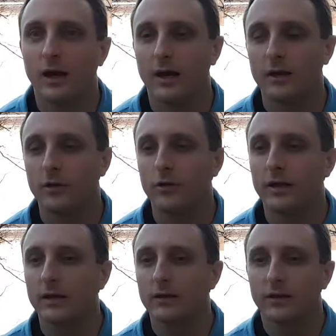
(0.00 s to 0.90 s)

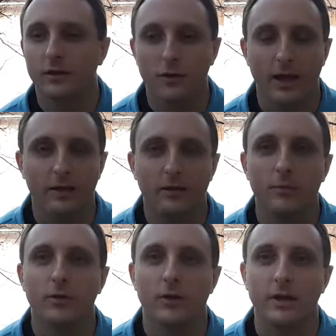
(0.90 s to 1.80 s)
including you had
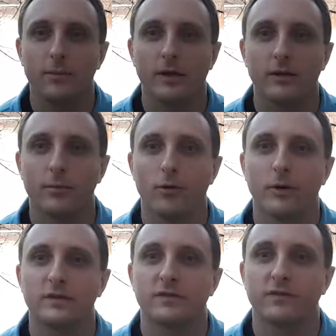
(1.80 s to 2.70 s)
W.E.B. Du
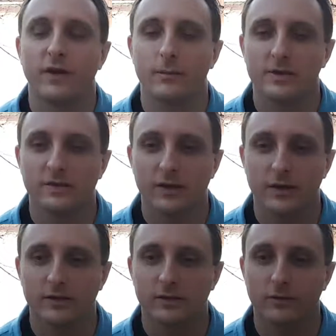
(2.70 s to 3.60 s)
Bois, the famous
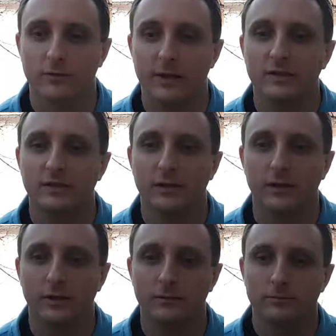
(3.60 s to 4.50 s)
civil rights
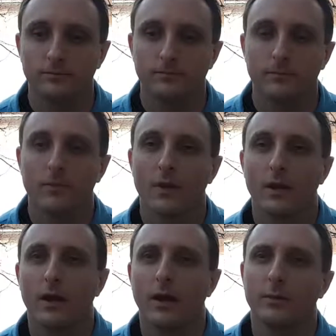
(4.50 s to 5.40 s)
leader.
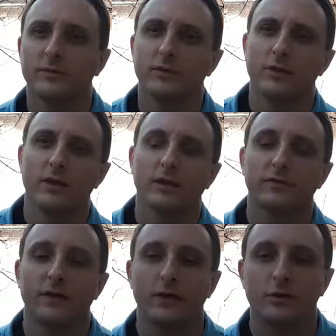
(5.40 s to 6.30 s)
So the next
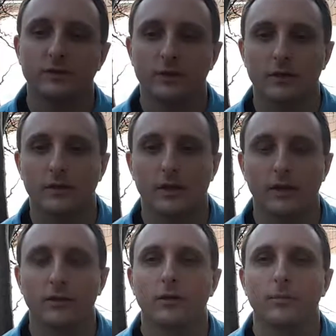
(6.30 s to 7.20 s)
video is going to
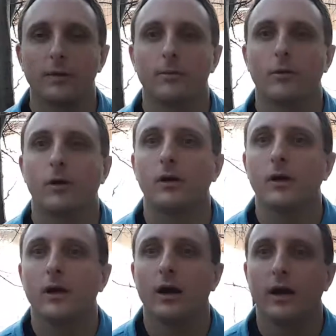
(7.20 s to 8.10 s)
get a little bit more
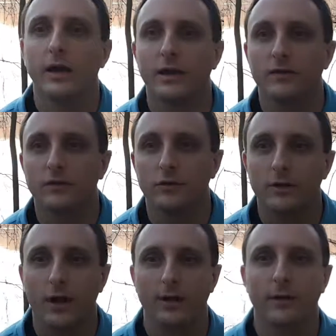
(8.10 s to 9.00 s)
into
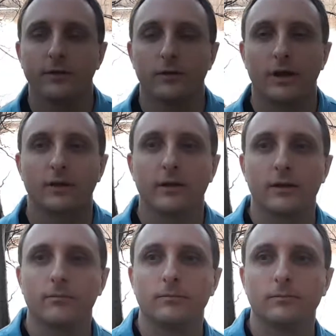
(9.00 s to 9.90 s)
Ghana directly.